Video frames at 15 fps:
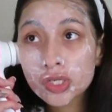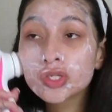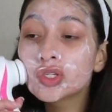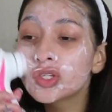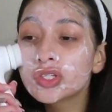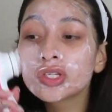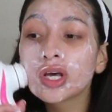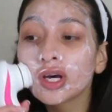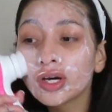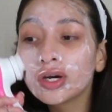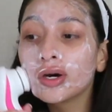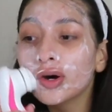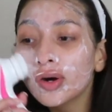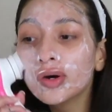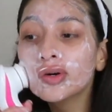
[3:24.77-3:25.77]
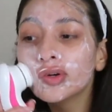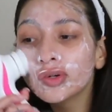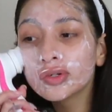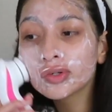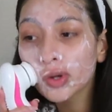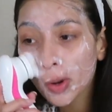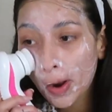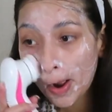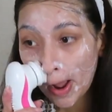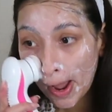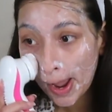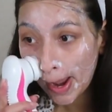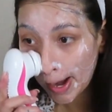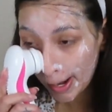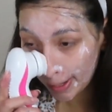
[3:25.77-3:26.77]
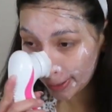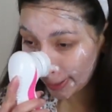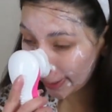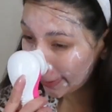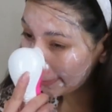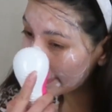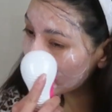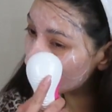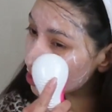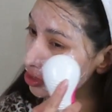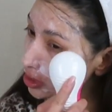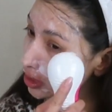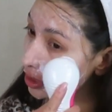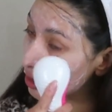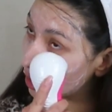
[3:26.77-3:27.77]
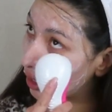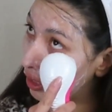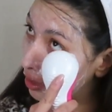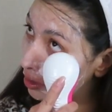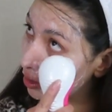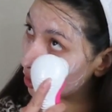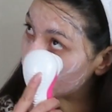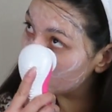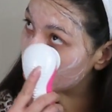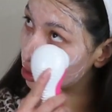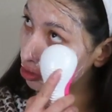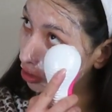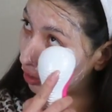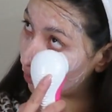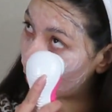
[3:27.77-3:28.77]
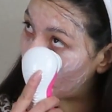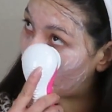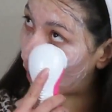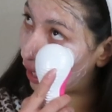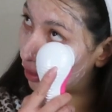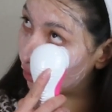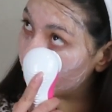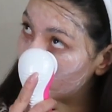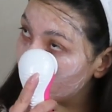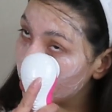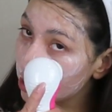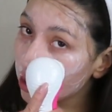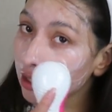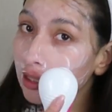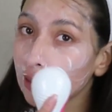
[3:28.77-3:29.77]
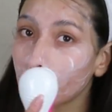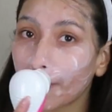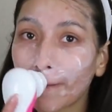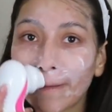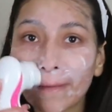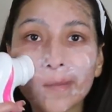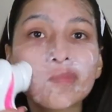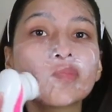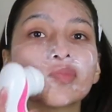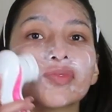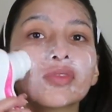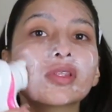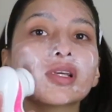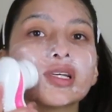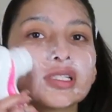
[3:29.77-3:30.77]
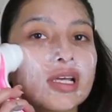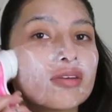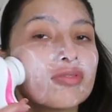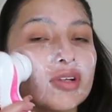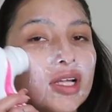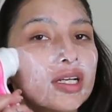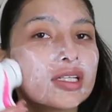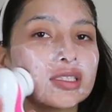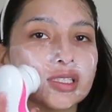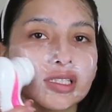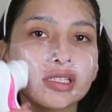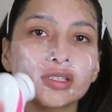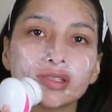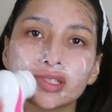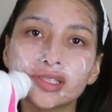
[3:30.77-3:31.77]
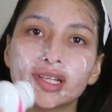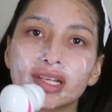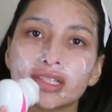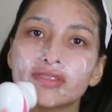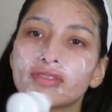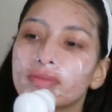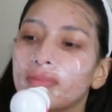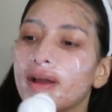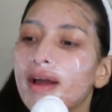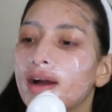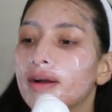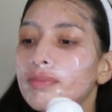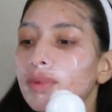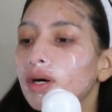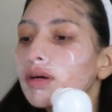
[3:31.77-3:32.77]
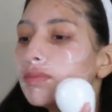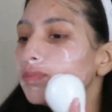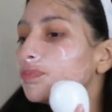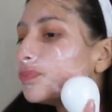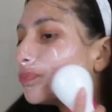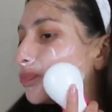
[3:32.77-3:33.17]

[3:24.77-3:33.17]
So, and I don't usually like scrub my eye with this or anything, because I feel like it's a little intense for my eyeball.